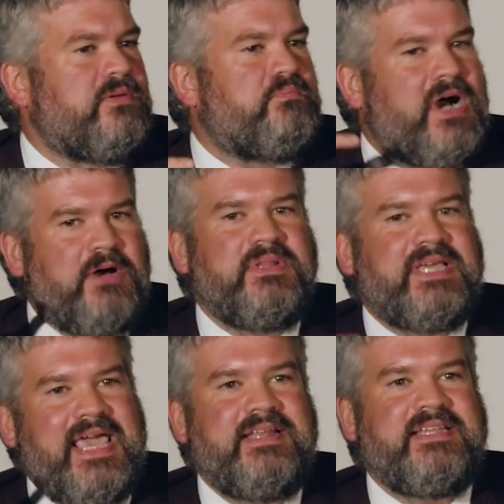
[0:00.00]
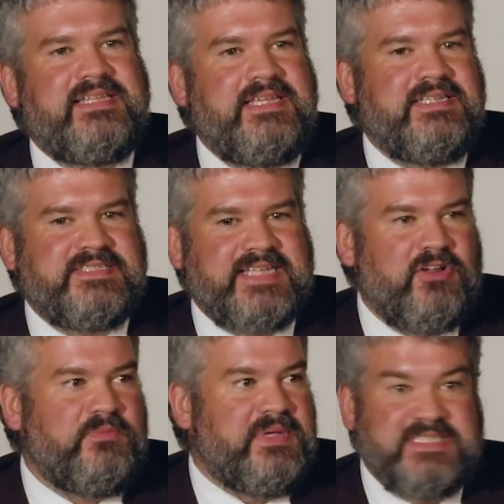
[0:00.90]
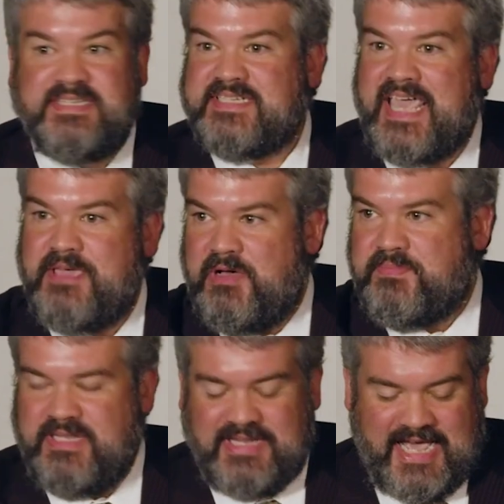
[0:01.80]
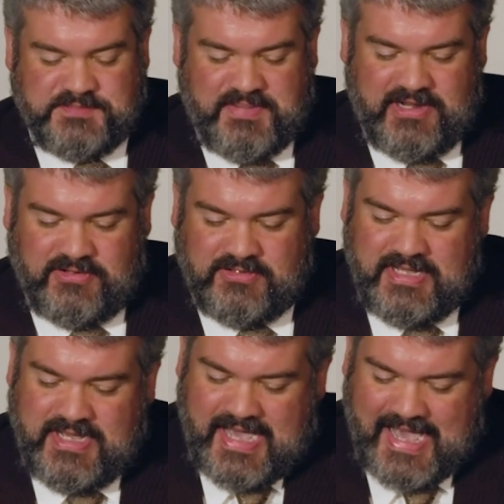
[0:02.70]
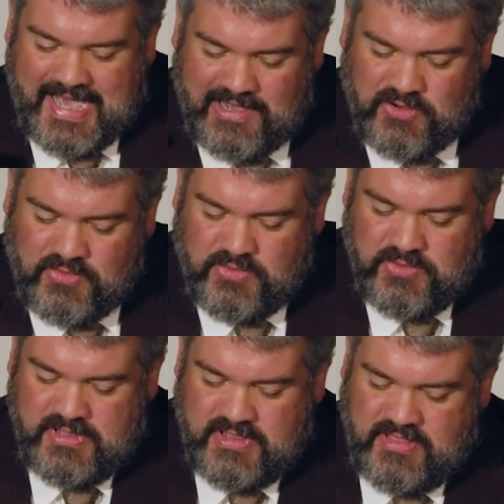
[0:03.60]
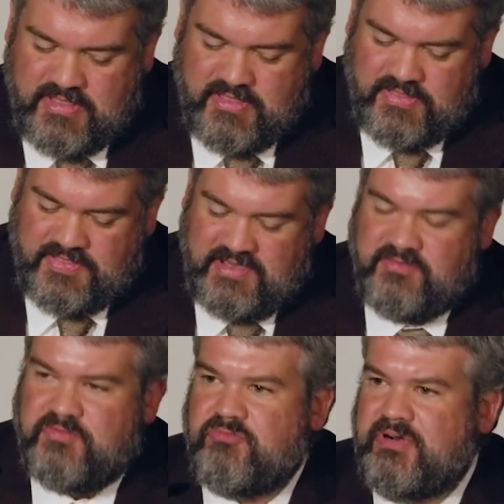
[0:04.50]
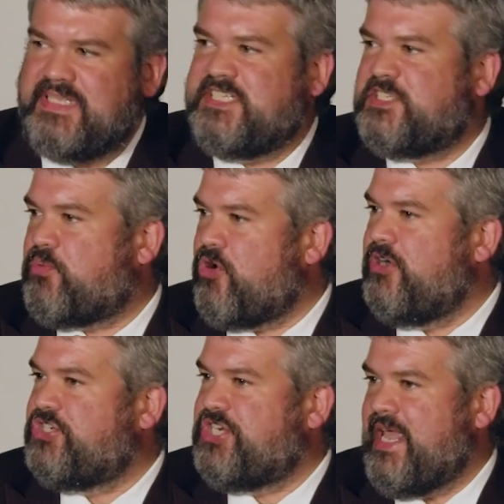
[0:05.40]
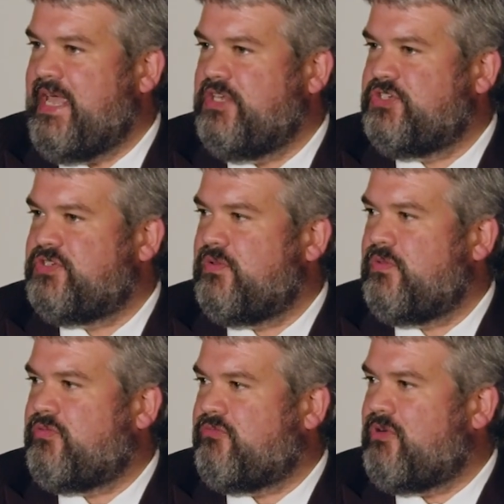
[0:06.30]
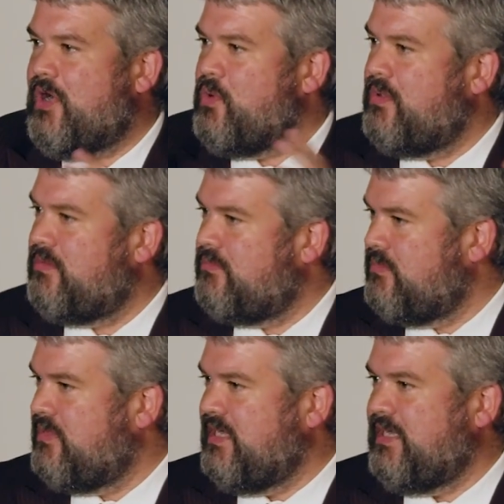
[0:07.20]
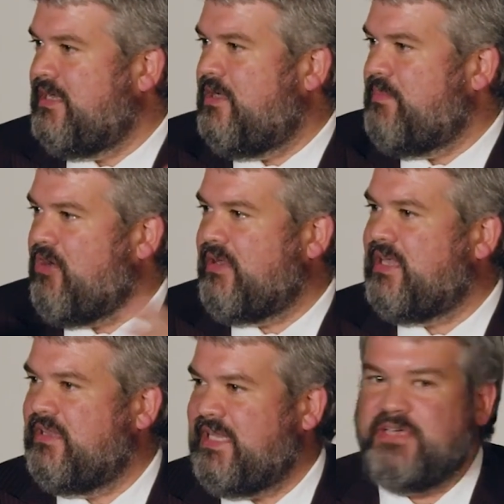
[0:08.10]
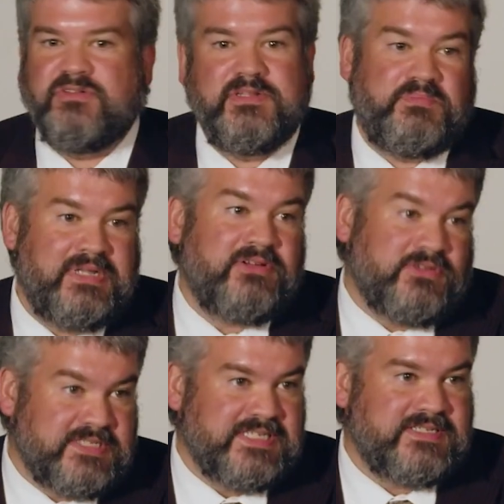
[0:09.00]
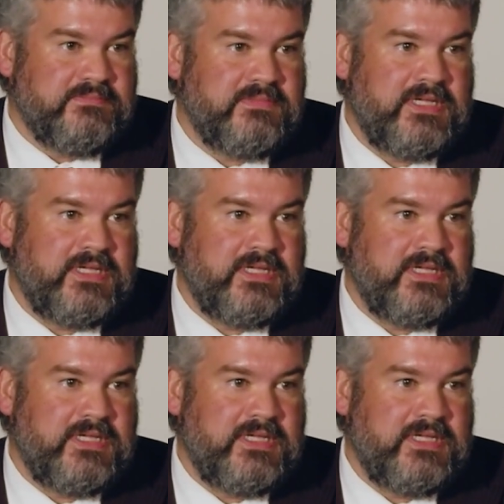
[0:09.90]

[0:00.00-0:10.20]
public entity settlements, and this came up in the last panel, how they've really spurred change throughout the American legal and political system,